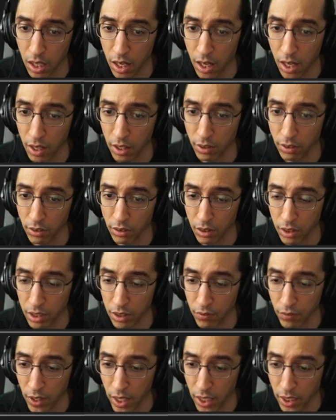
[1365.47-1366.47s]
I'll see
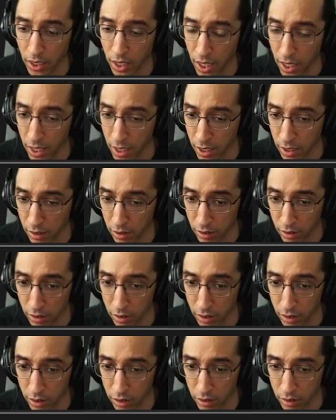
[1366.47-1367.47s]
if I can't
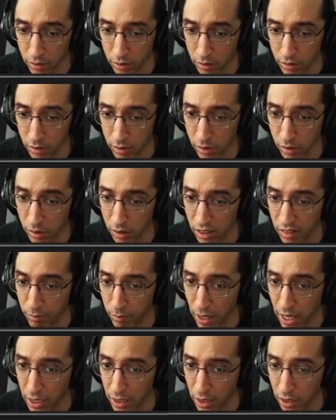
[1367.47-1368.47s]
live
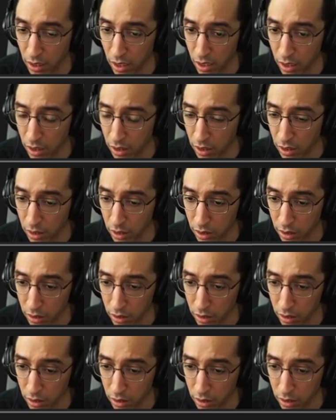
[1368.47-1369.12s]
back in there.